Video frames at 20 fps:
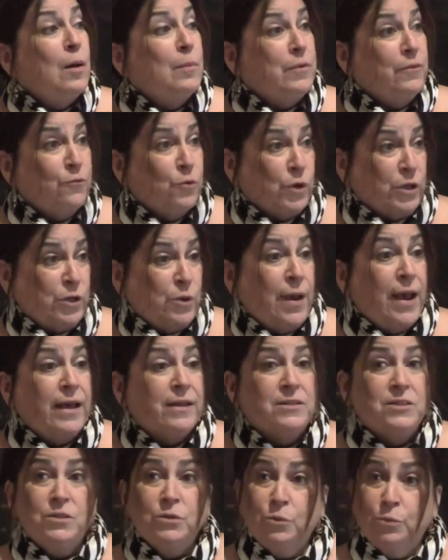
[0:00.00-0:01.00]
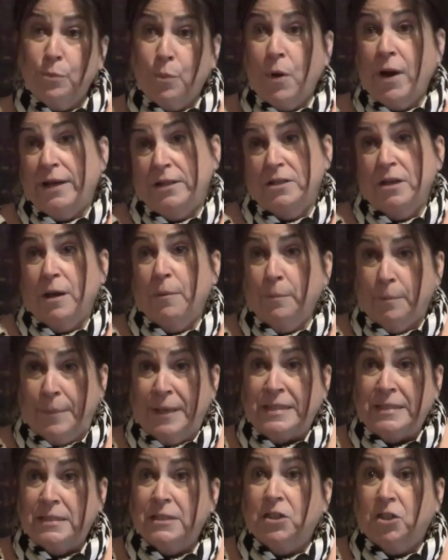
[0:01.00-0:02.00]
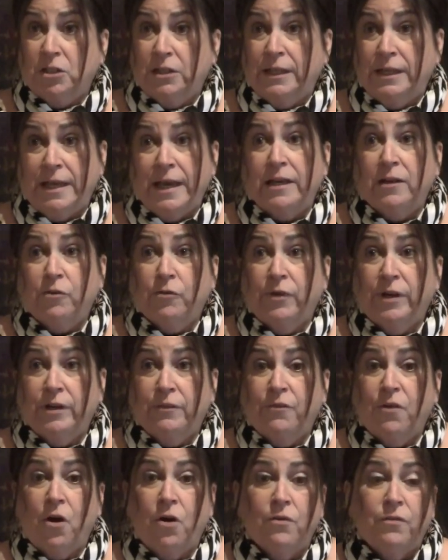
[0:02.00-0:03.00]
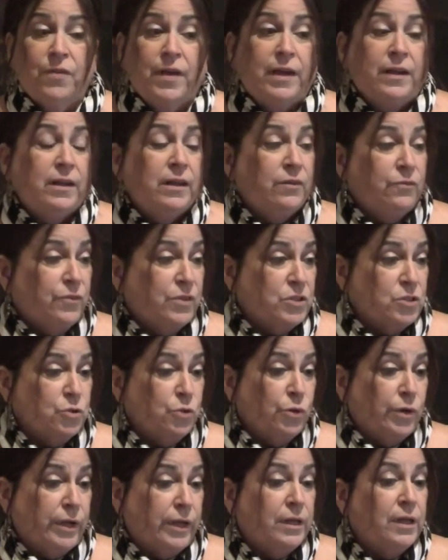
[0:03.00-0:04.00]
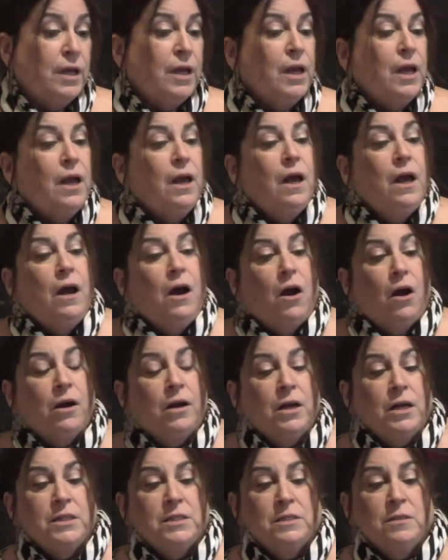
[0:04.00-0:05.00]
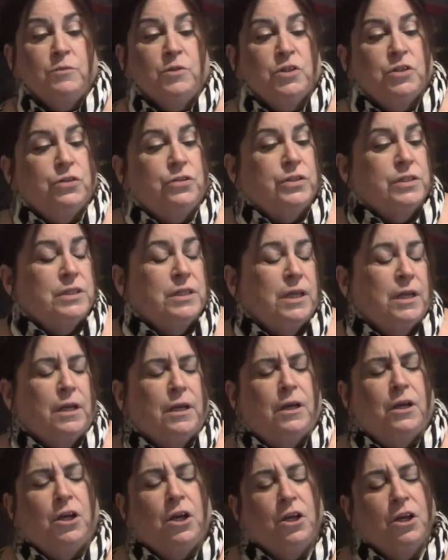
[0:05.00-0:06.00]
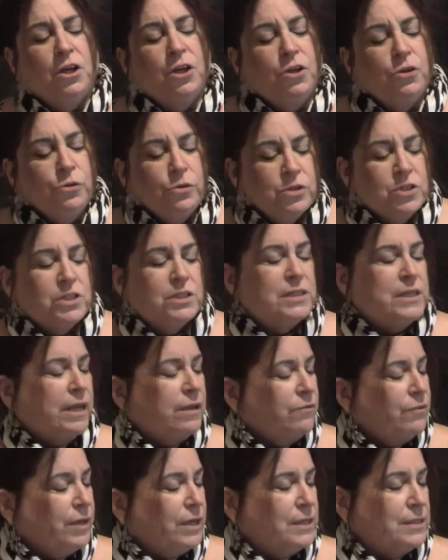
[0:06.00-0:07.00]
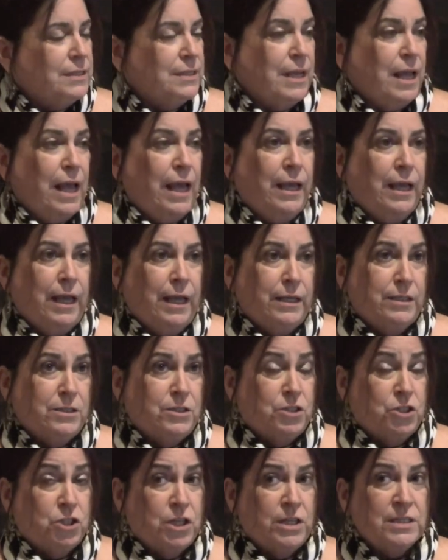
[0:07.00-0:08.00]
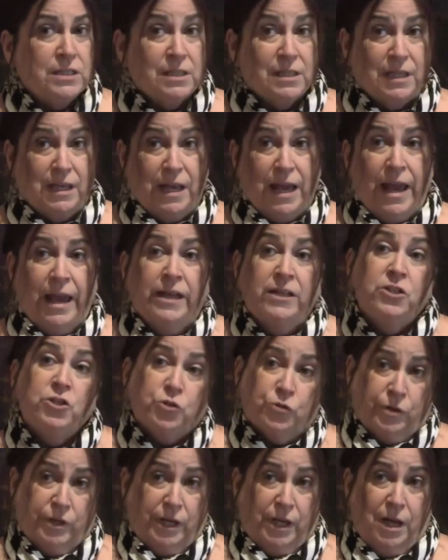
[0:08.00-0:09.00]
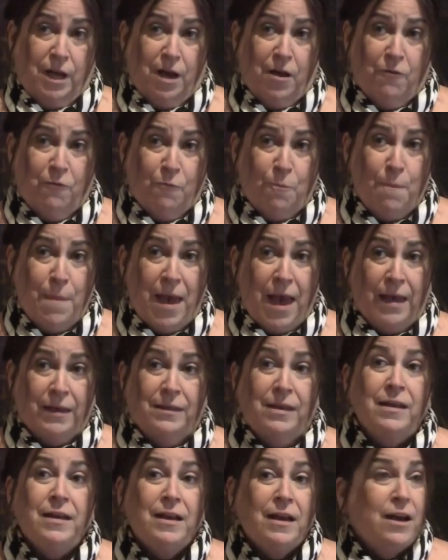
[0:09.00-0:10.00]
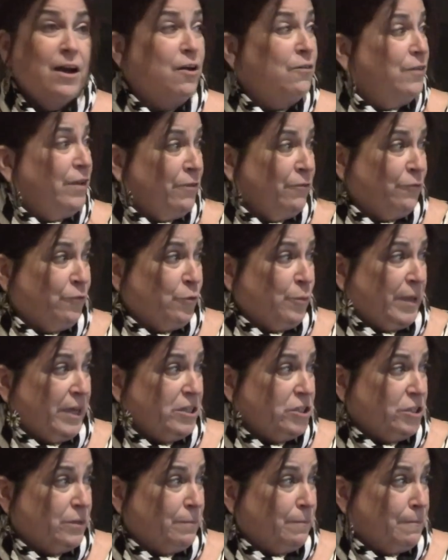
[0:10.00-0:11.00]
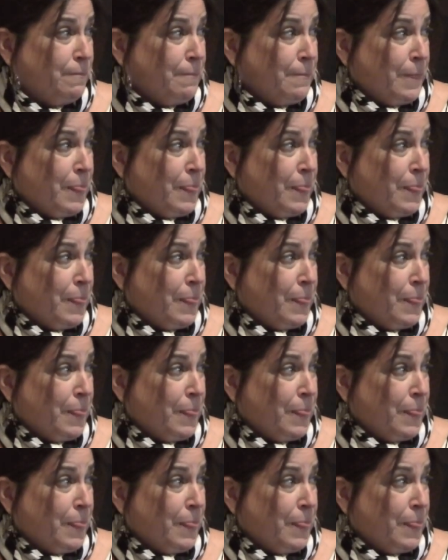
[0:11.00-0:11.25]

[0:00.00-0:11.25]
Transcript: before you had to wind up basically getting rid of all the inventory. Our customers were seeing huge savings in just the entry of information.